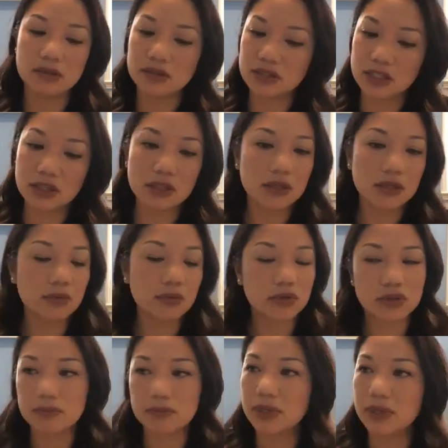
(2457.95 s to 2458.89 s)
dealing with
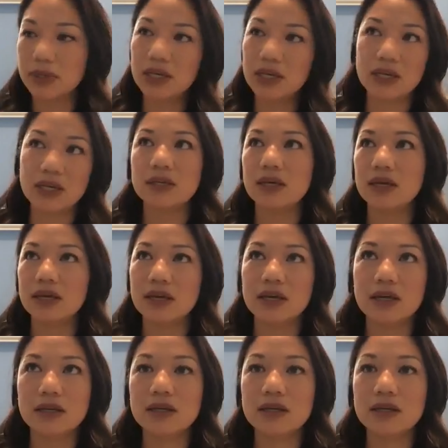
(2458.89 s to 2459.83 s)
the pain
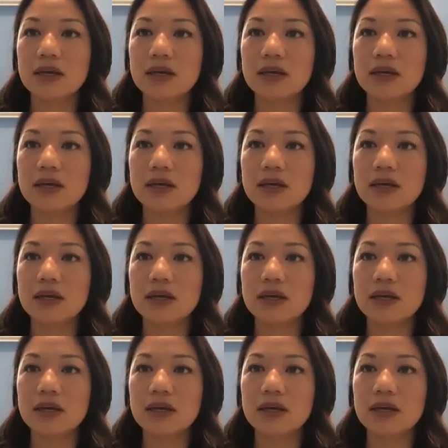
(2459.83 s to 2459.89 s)
and